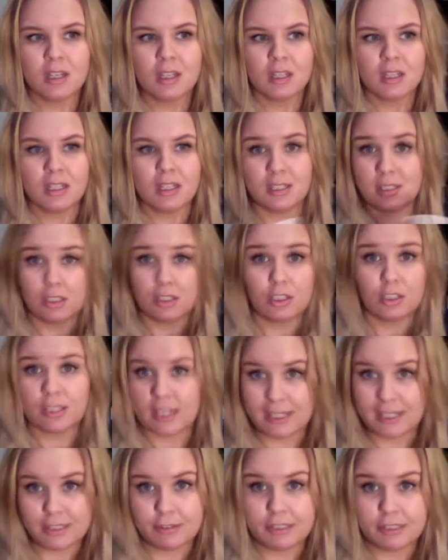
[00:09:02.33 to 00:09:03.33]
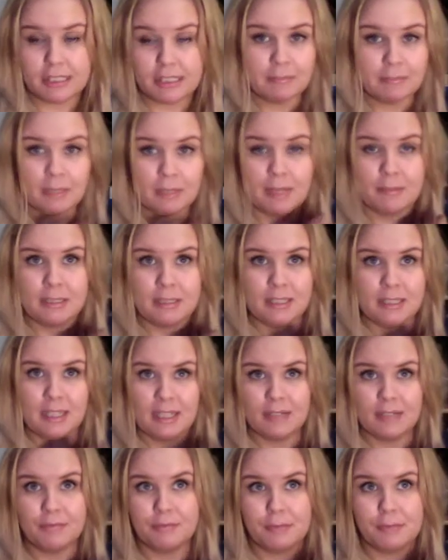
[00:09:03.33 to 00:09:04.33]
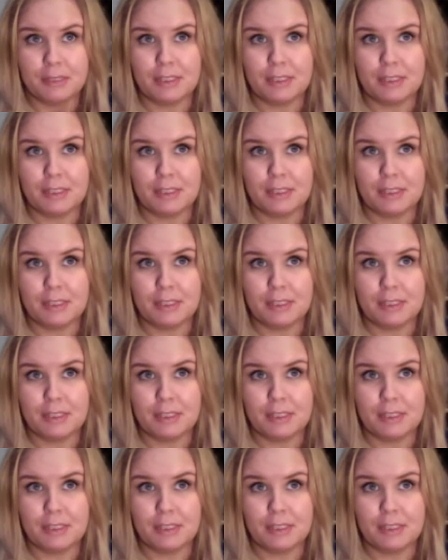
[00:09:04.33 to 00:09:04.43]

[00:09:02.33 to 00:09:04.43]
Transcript: It's a good eye cream. I mean, I have really